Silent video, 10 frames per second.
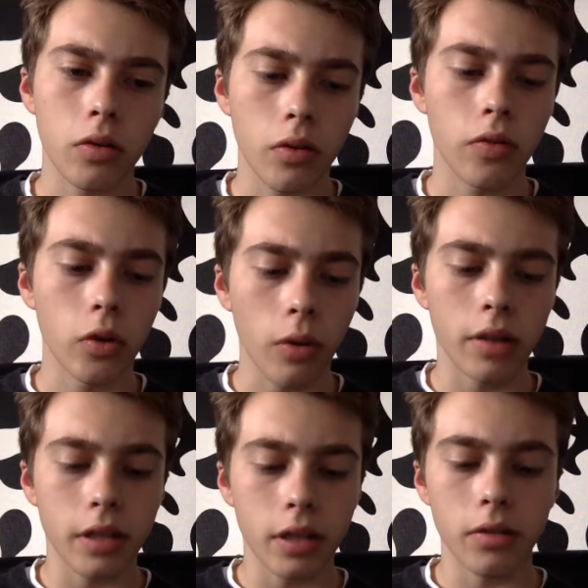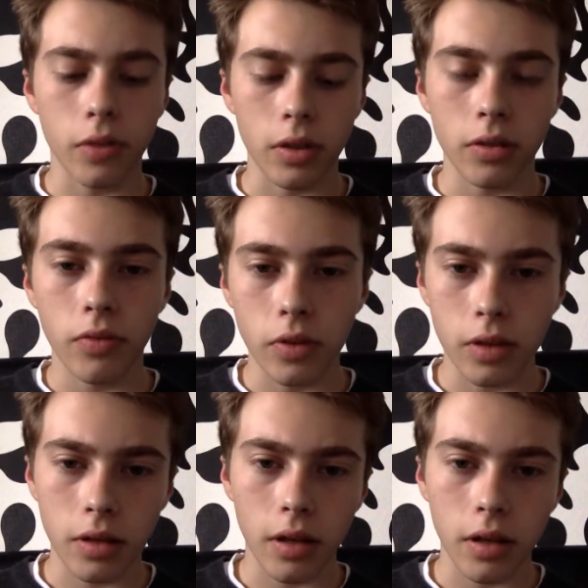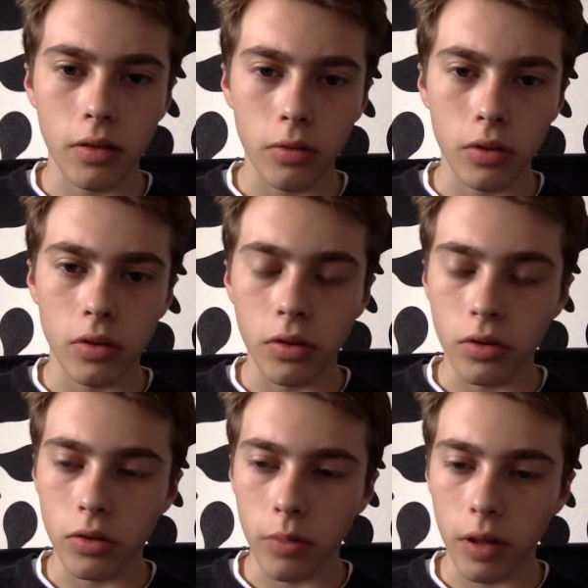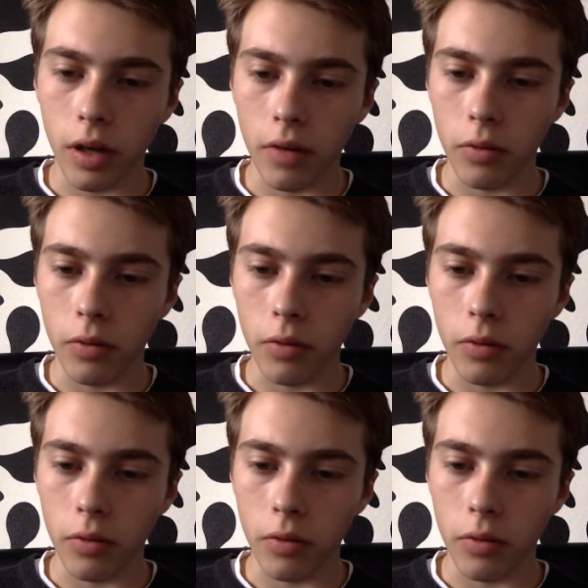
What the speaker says: a few ideas for each facilitating which the audience might have,